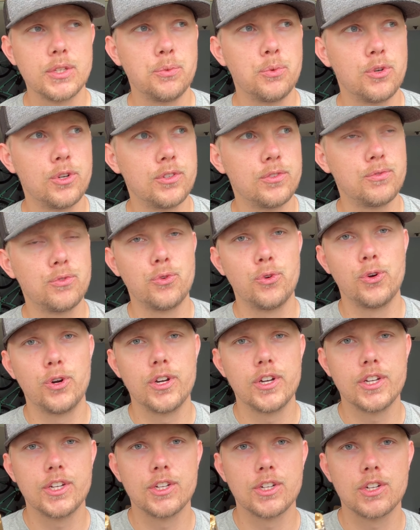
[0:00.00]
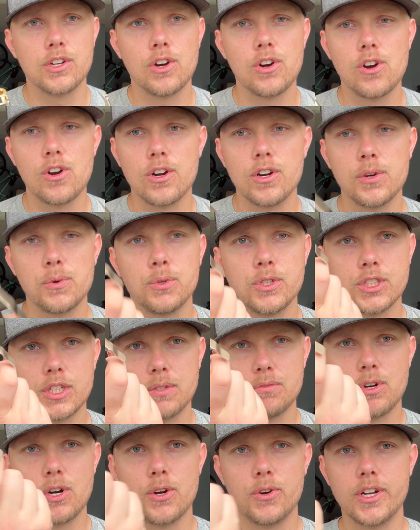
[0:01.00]
one for your car, which
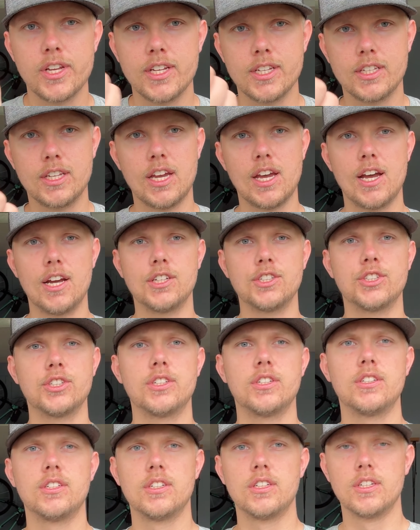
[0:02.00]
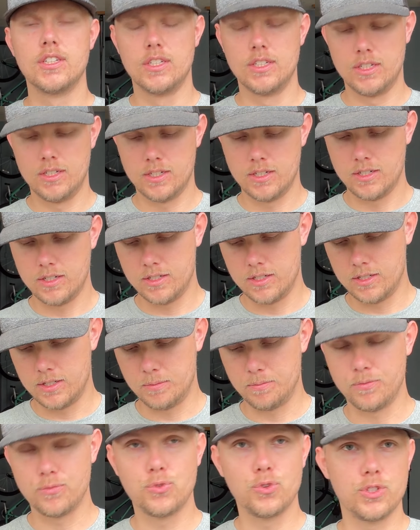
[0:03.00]
I've already attached
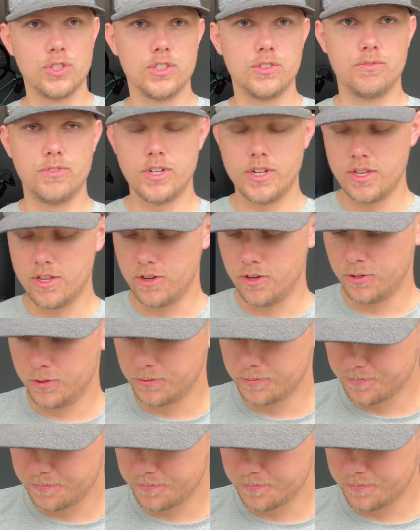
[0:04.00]
for this video.